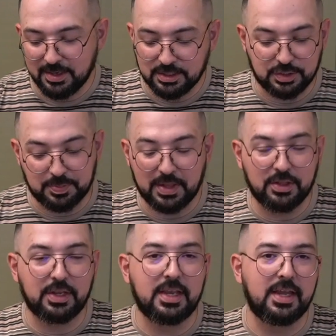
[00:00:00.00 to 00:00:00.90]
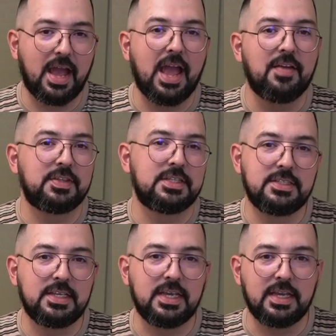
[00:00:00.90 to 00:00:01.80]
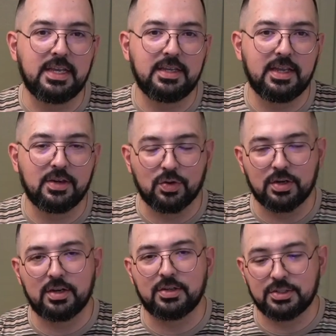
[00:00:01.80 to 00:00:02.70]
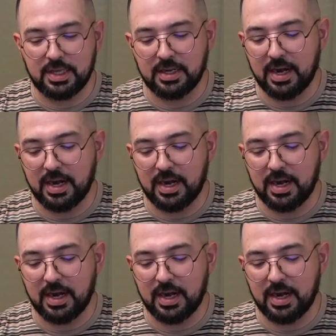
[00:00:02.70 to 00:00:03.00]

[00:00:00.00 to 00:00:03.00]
just by looking at it. I have to see in order to understand it.